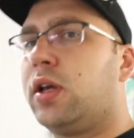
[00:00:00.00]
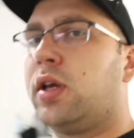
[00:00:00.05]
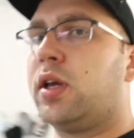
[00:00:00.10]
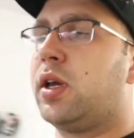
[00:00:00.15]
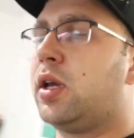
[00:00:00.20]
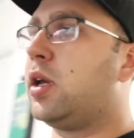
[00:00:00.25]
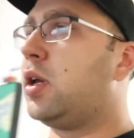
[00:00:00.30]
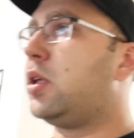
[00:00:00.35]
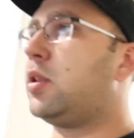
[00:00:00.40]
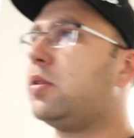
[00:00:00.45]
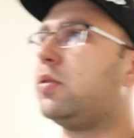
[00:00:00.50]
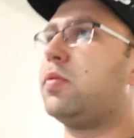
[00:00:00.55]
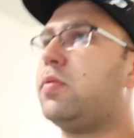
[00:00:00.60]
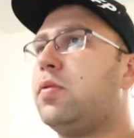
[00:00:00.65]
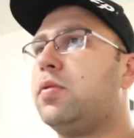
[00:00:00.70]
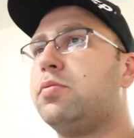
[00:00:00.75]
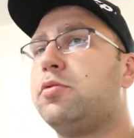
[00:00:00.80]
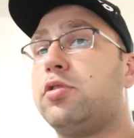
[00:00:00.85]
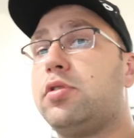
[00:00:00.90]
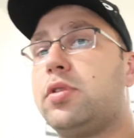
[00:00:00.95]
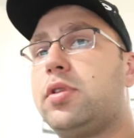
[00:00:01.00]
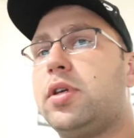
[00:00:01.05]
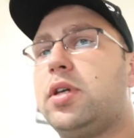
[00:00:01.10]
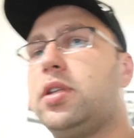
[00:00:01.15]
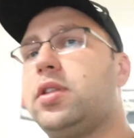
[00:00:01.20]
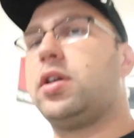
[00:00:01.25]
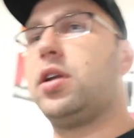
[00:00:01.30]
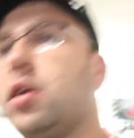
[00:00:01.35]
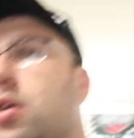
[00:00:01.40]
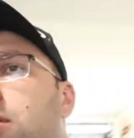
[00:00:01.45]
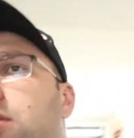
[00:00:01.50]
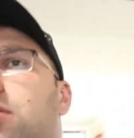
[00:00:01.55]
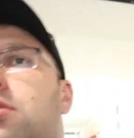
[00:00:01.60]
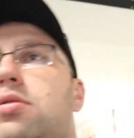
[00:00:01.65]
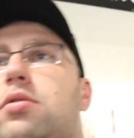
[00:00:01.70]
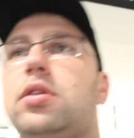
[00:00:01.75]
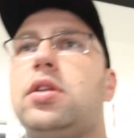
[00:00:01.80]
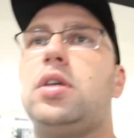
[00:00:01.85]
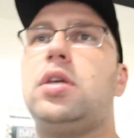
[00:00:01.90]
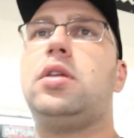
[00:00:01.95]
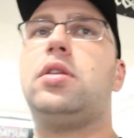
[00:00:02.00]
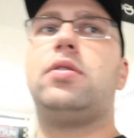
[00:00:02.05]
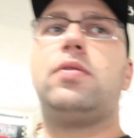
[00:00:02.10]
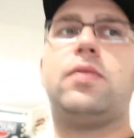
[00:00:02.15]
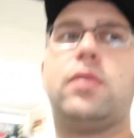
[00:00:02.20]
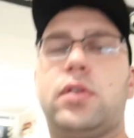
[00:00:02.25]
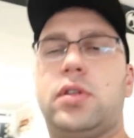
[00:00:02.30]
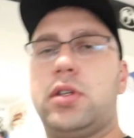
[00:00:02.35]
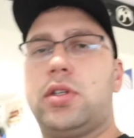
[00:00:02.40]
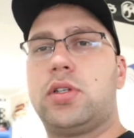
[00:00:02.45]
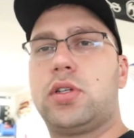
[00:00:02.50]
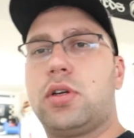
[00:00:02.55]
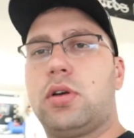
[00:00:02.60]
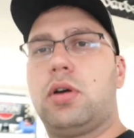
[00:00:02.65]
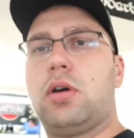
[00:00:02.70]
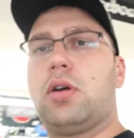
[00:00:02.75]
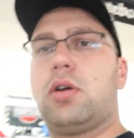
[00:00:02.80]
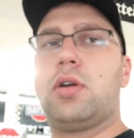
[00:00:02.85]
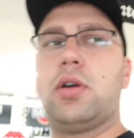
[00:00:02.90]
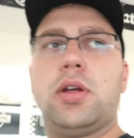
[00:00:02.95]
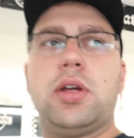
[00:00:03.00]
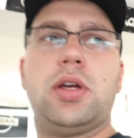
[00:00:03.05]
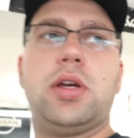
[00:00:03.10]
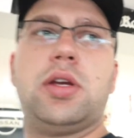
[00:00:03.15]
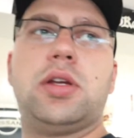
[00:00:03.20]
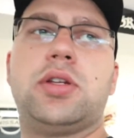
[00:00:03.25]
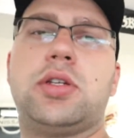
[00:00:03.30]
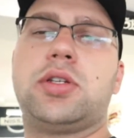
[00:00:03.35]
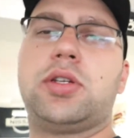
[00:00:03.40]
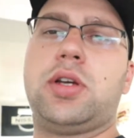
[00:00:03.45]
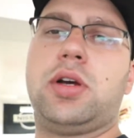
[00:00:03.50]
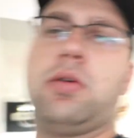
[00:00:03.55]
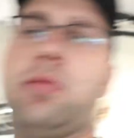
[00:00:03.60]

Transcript: And one more thing that I do need for this car is